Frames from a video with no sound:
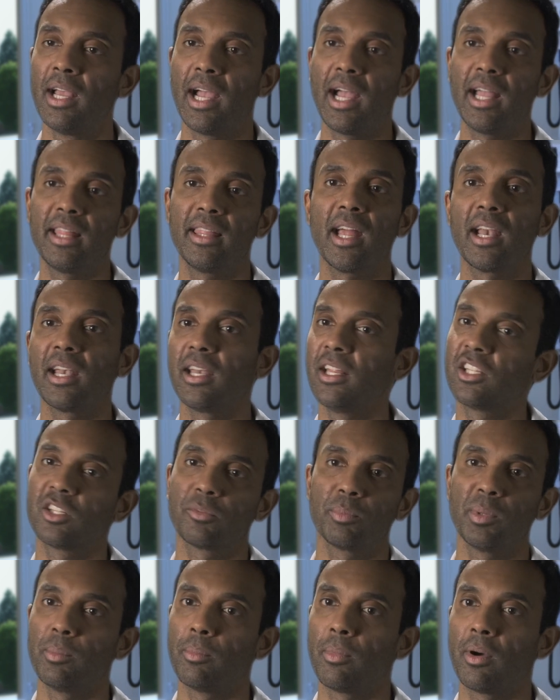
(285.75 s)
And that needs
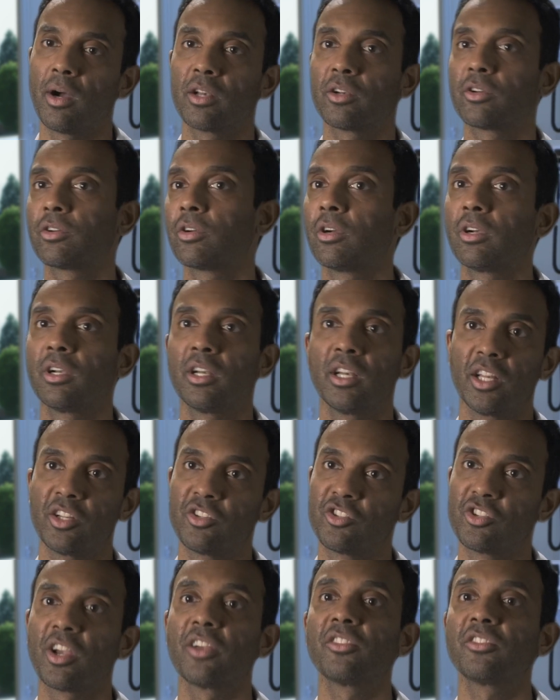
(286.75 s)
to be monitored and
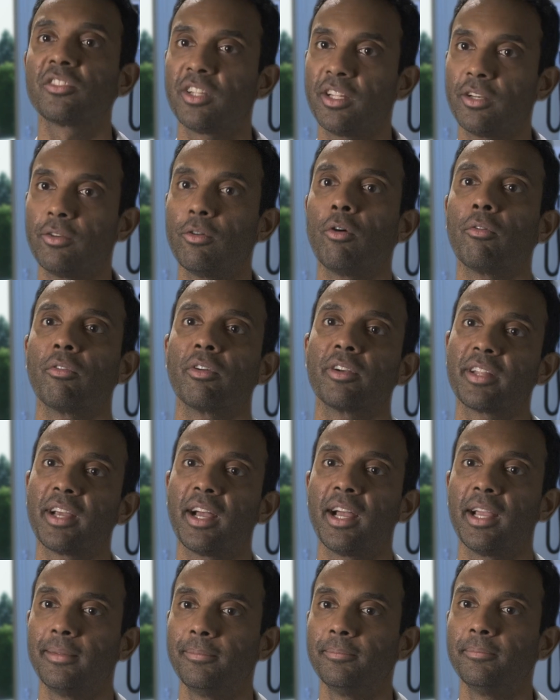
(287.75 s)
adjusted over
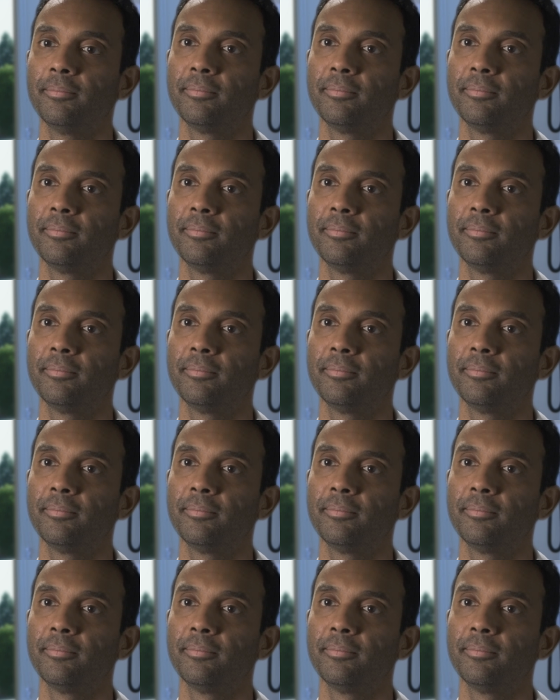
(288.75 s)
time.